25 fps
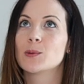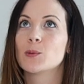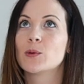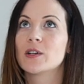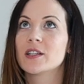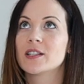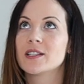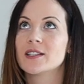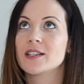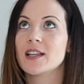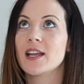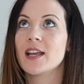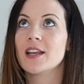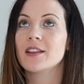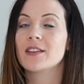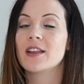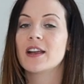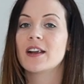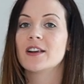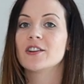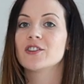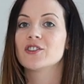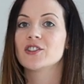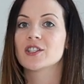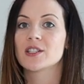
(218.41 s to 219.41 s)
we're staying
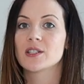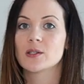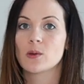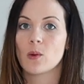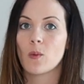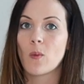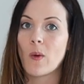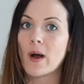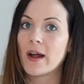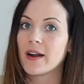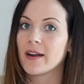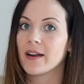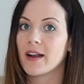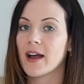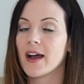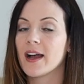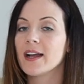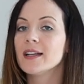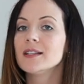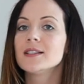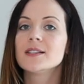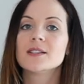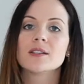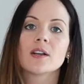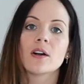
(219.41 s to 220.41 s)
there just one night.